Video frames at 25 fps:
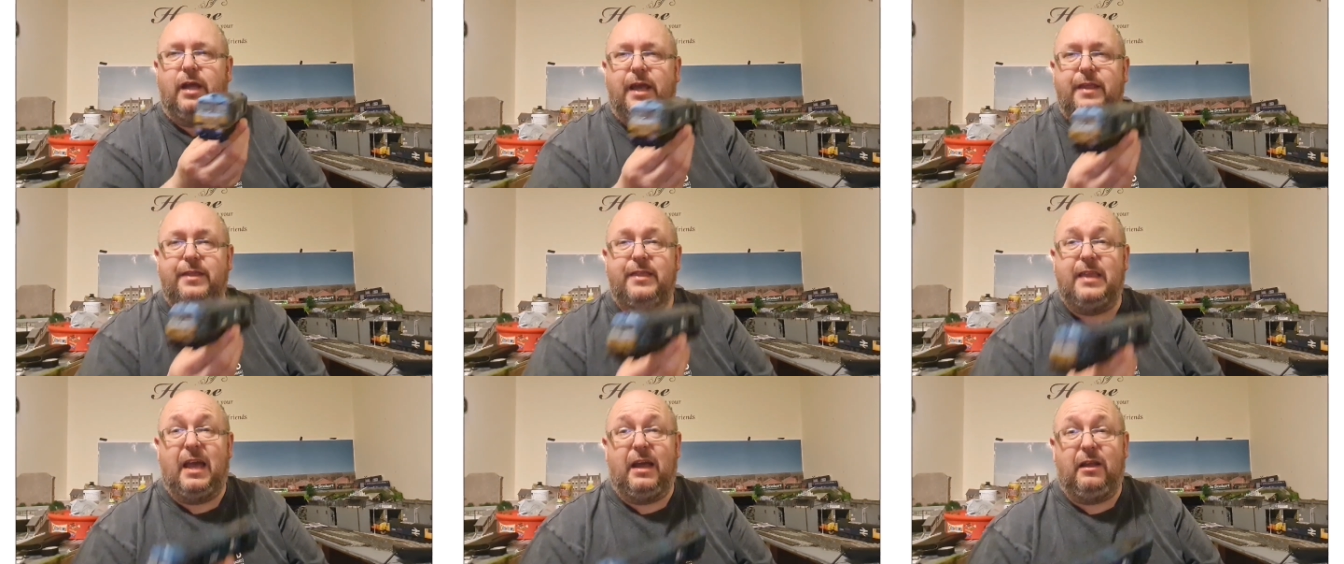
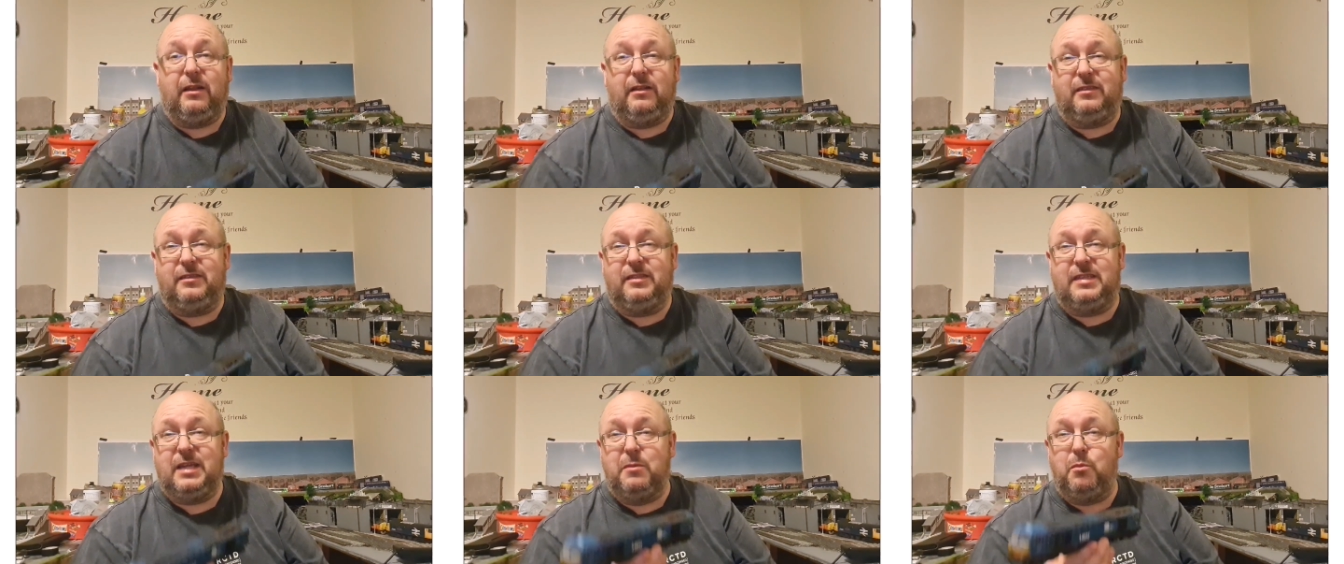in
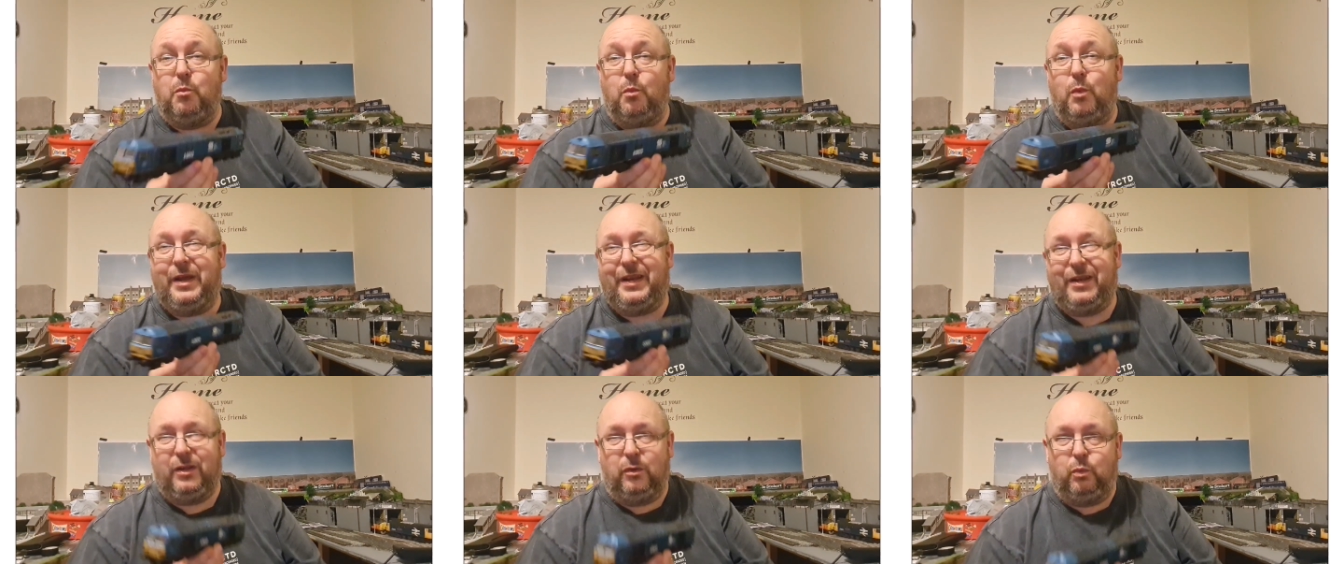their
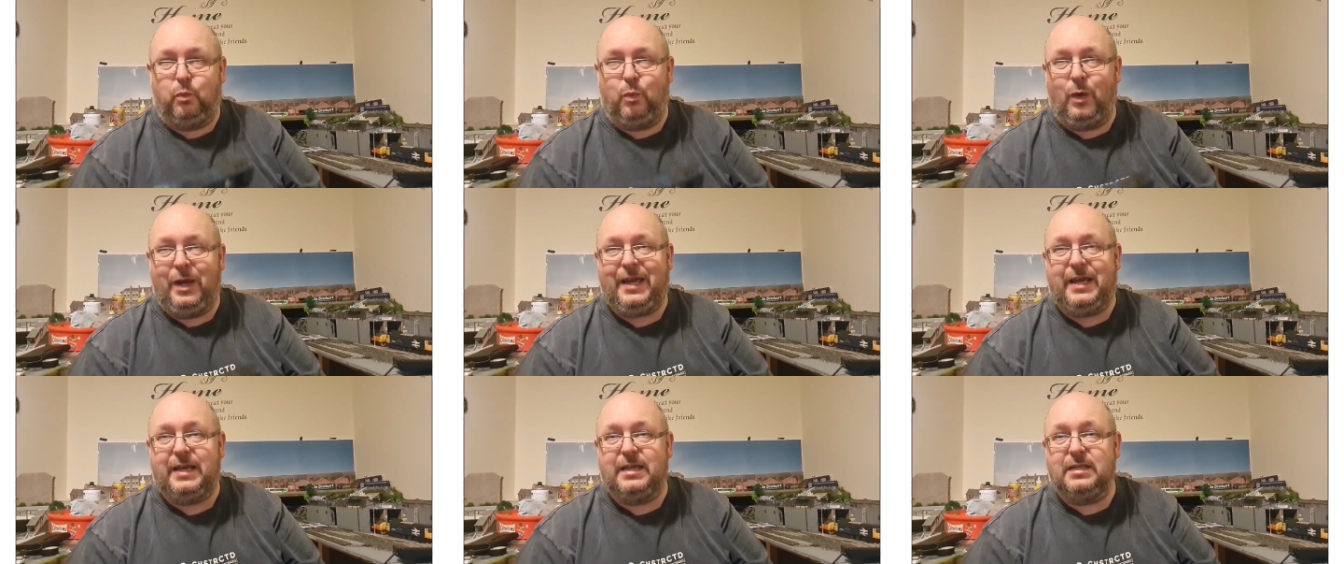
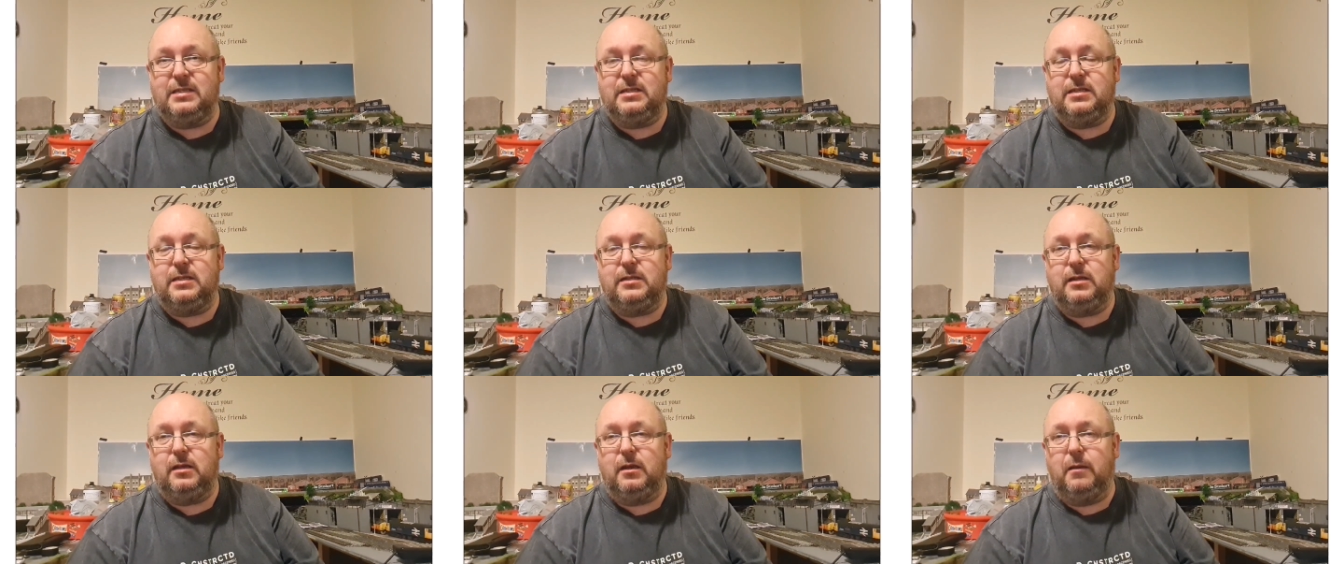dim-witted
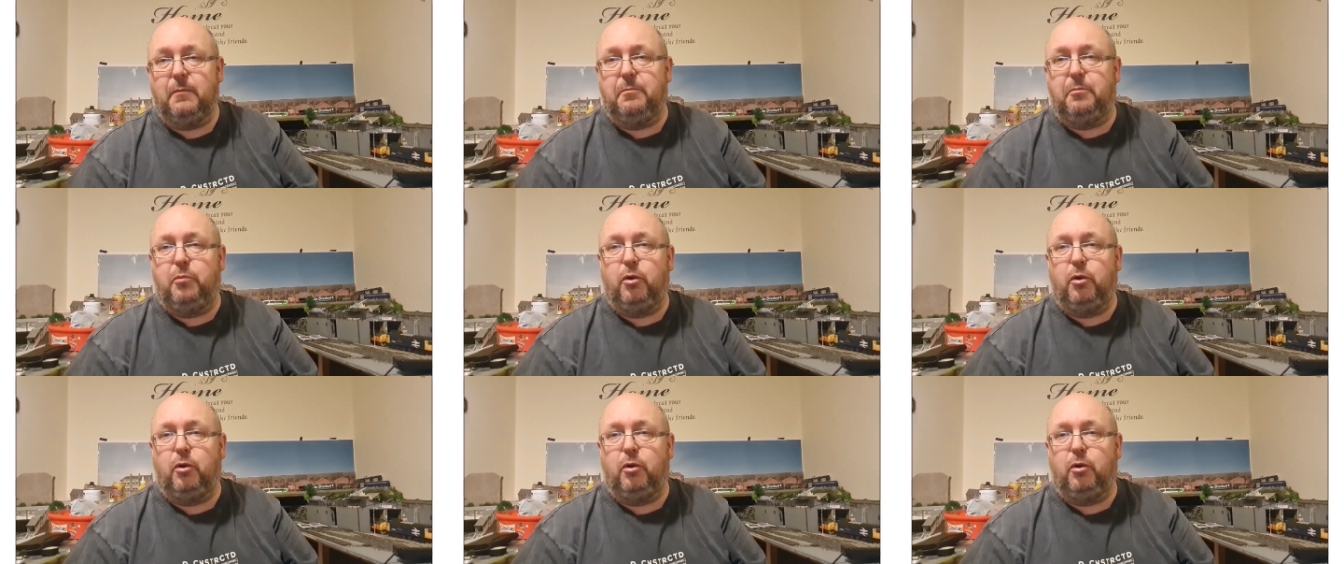ways,